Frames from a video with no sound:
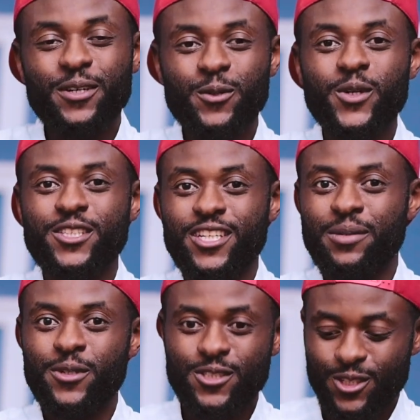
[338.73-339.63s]
we're talking
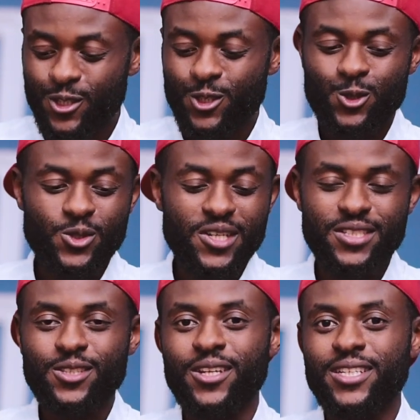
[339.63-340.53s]
about close to
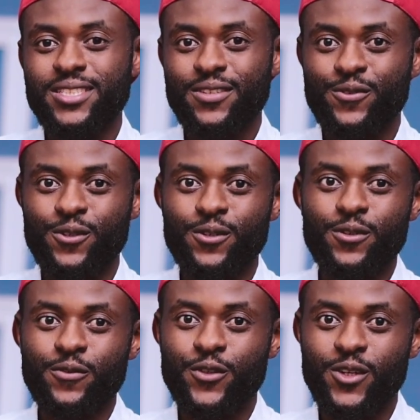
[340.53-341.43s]
$2,000
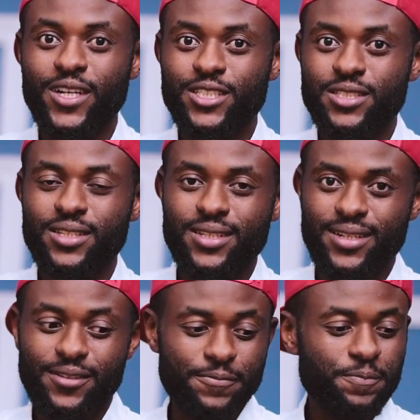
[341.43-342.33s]
for viewers that
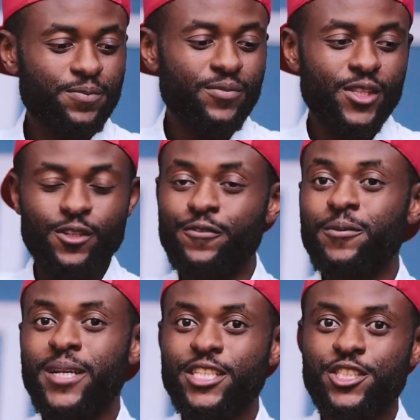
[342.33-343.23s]
are not
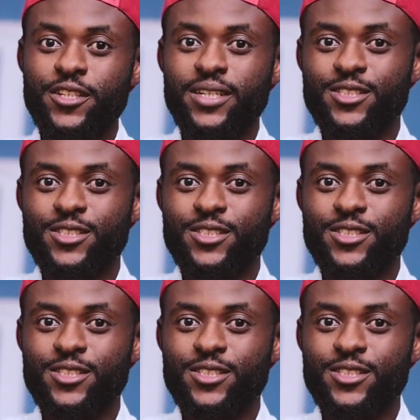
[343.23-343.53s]
from Nigeria.